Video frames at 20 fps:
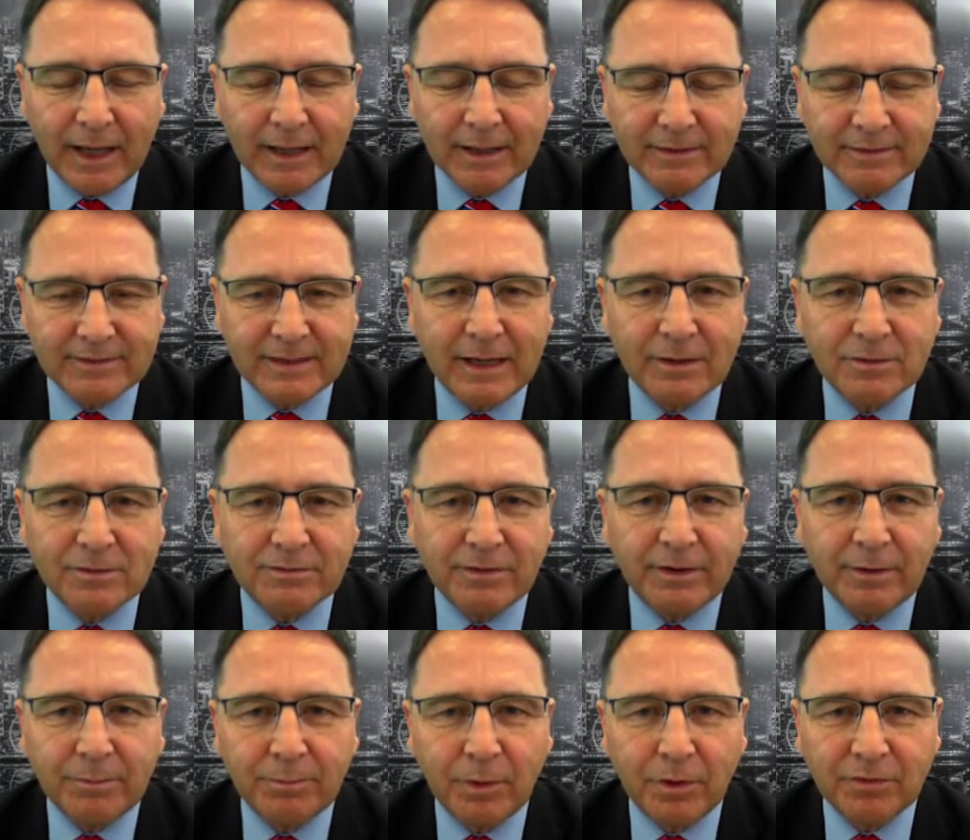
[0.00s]
sounds
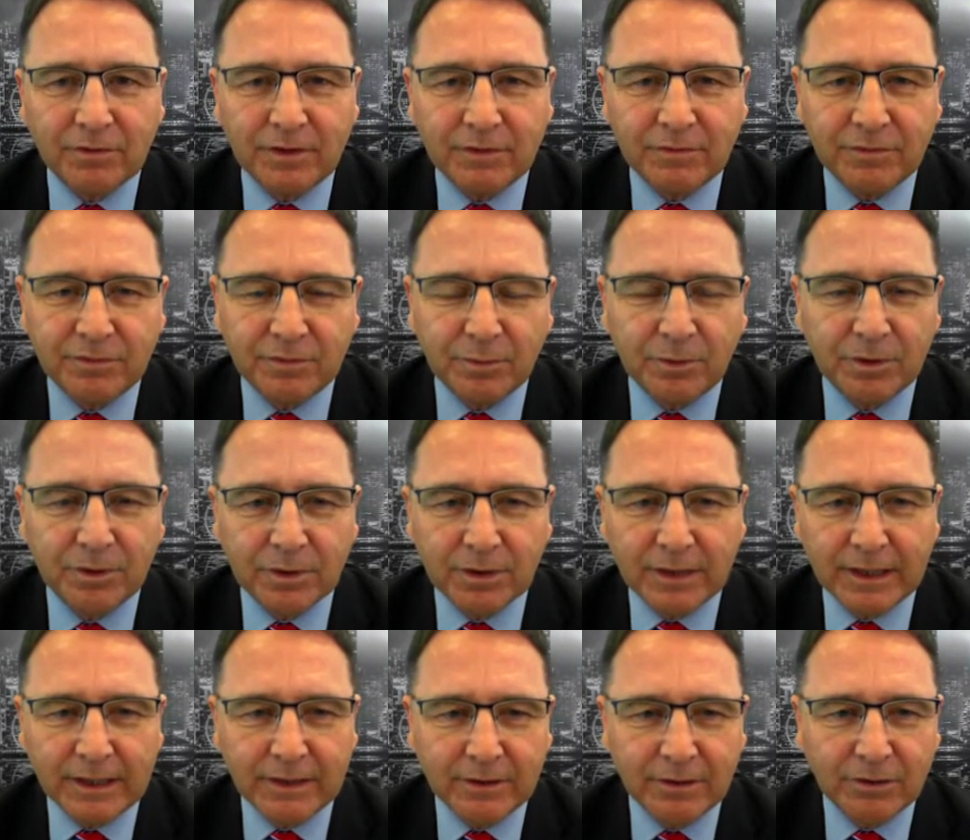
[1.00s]
very positive,
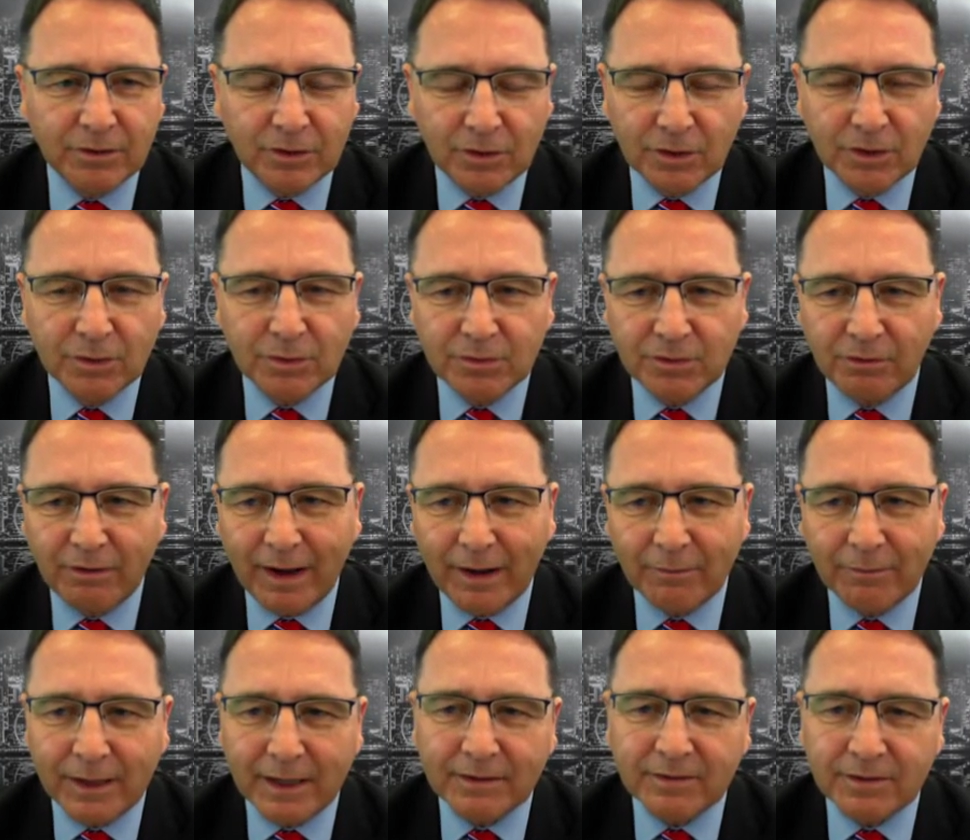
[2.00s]
swirling news
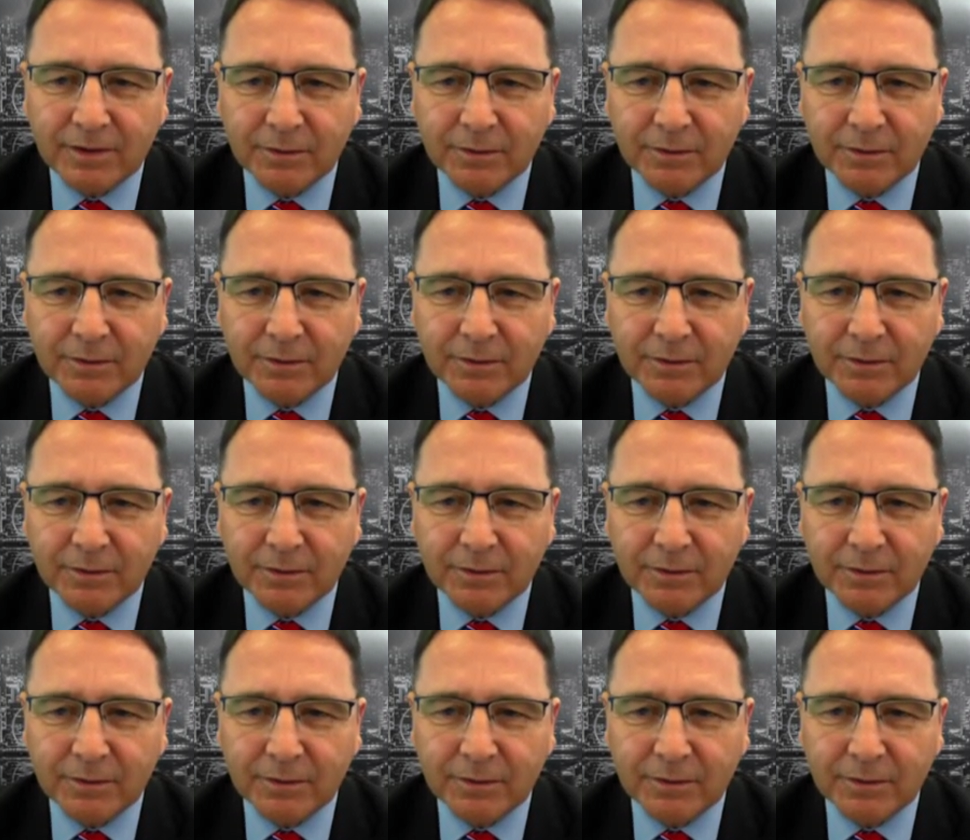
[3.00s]
around that.